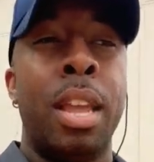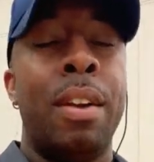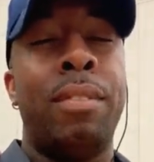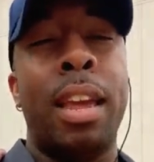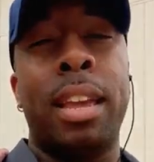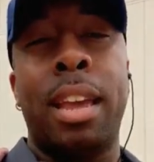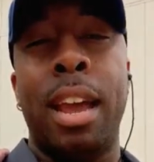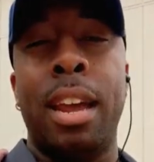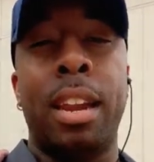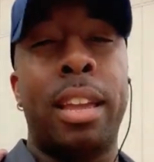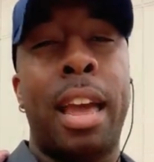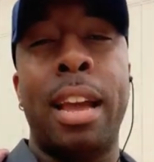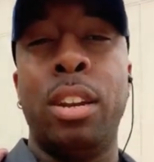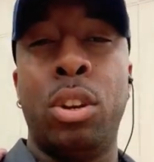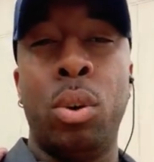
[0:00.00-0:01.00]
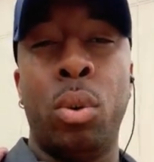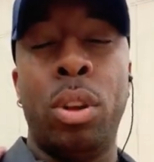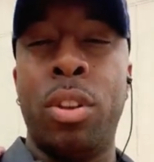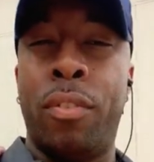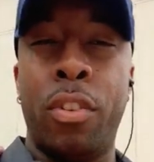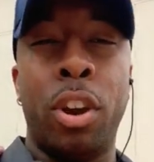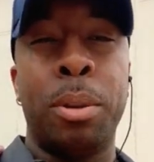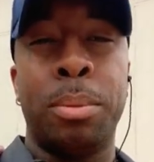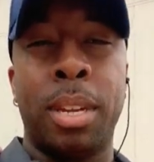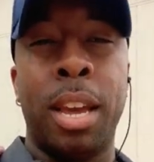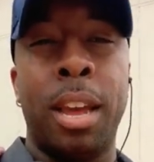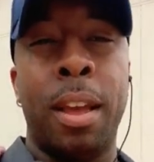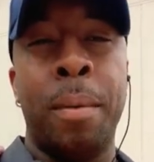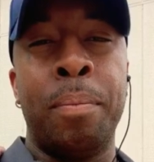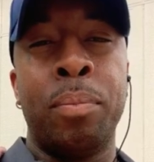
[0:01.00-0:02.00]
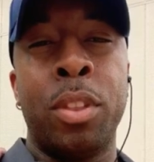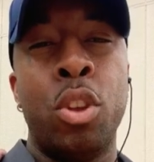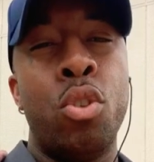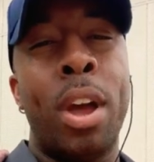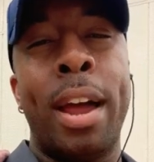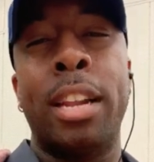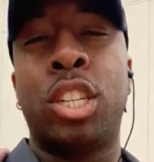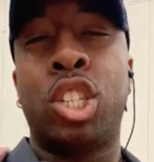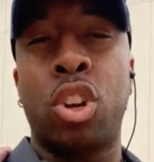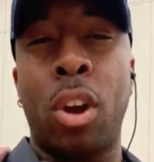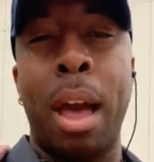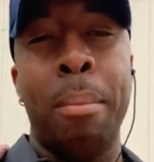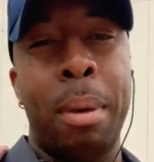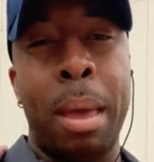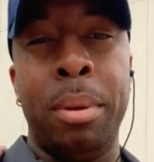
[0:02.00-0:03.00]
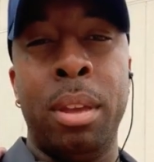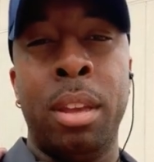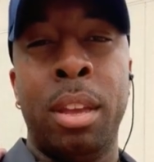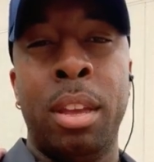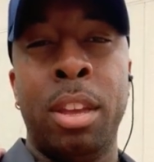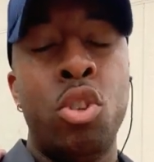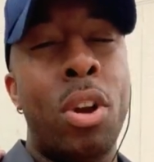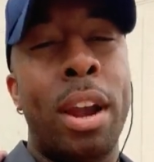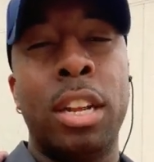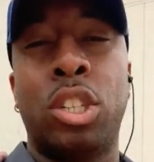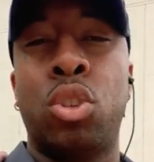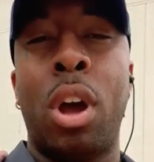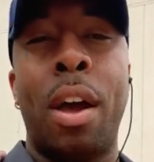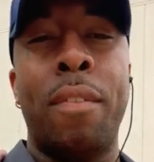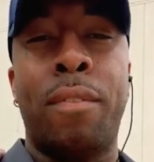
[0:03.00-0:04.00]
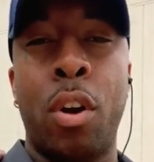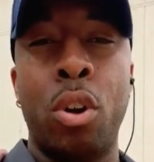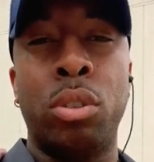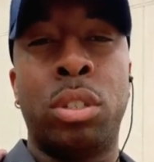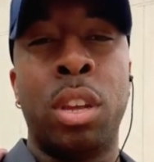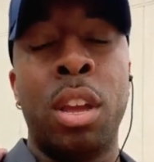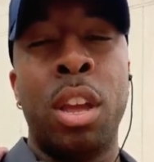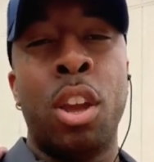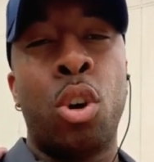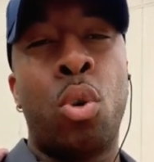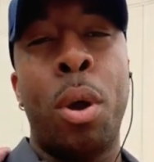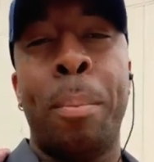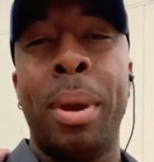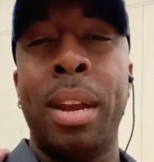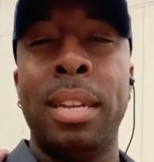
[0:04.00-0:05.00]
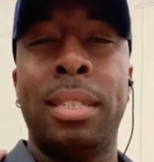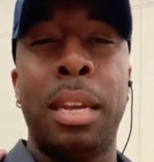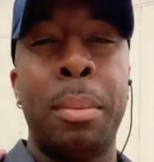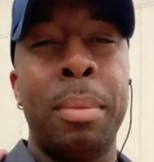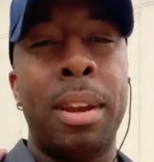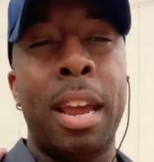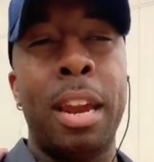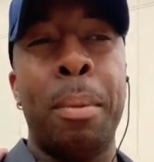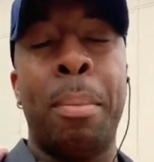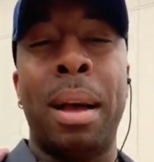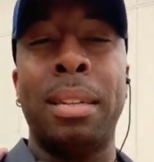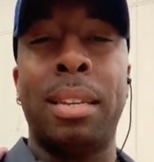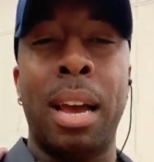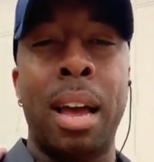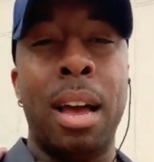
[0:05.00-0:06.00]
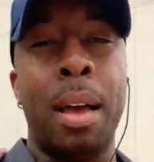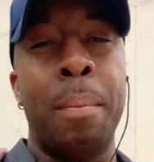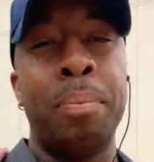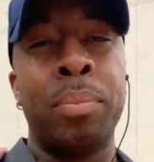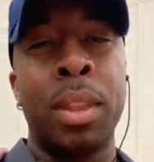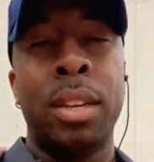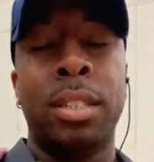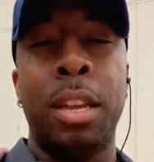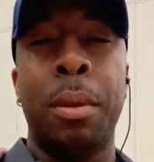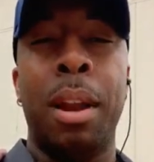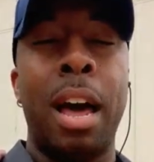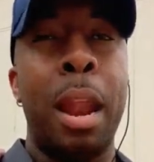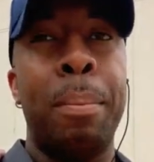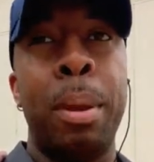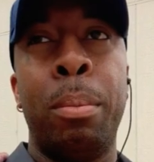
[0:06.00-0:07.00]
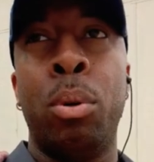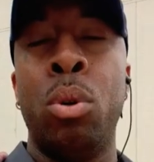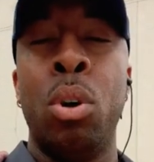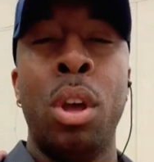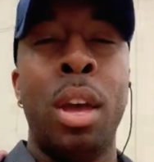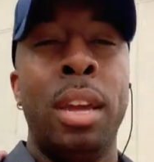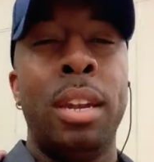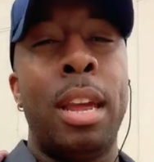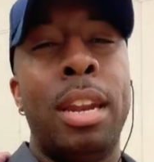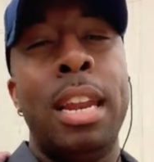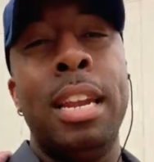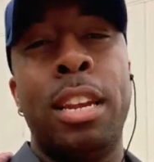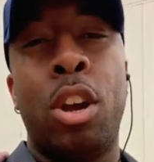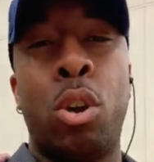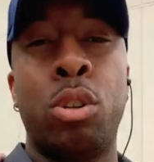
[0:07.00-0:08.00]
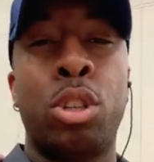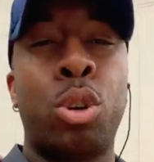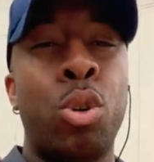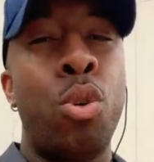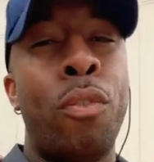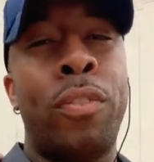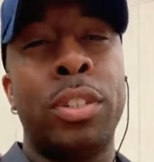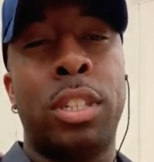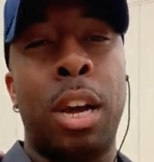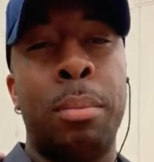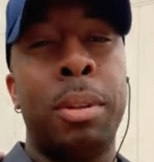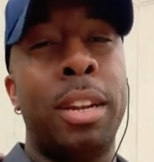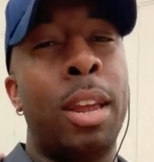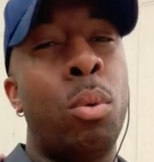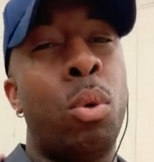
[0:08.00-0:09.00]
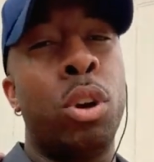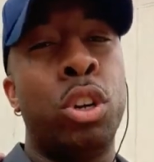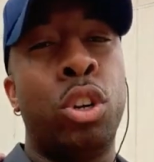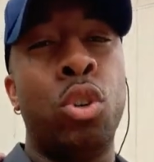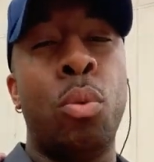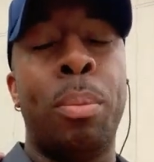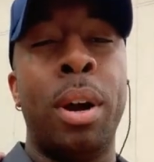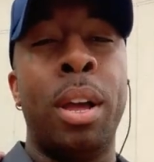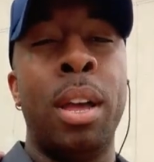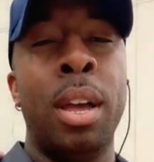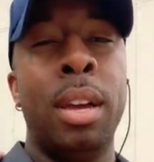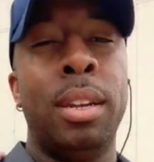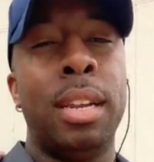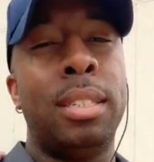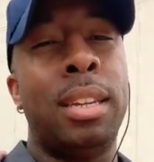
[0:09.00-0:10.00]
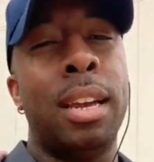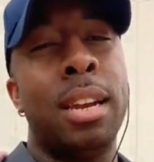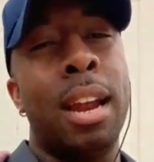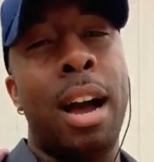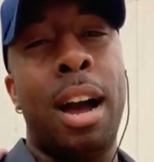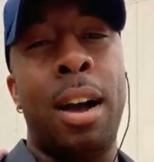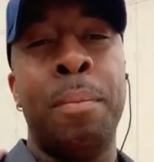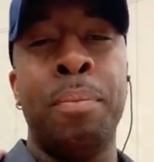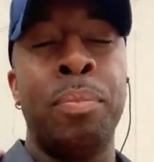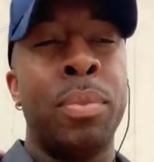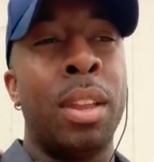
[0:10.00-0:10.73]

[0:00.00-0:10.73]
if they can or can't do it. You feel what I'm saying? You got to try, baby. You got to try first. Quit being intimidated by time. See, a lot of people, they need to go to school for something that they want to do, but they say, nah,